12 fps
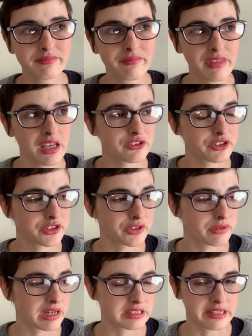to do a
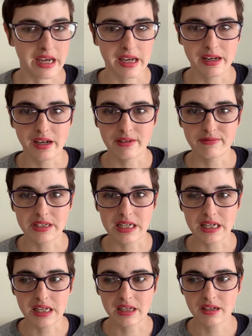ton of
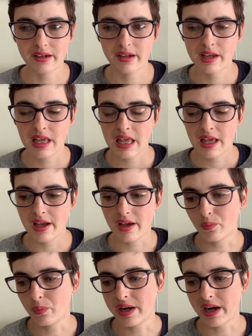knitting when
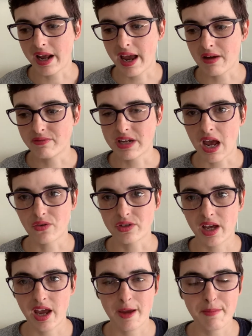I have
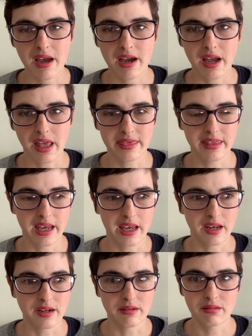downtime, and then
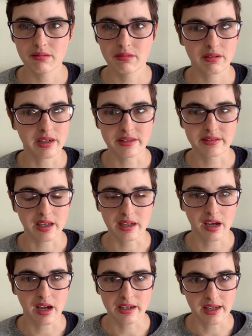it's like I
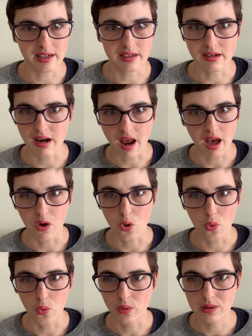get no
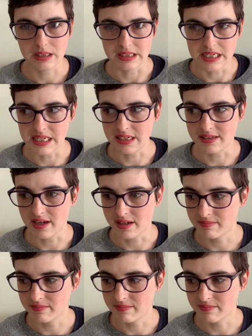knitting done.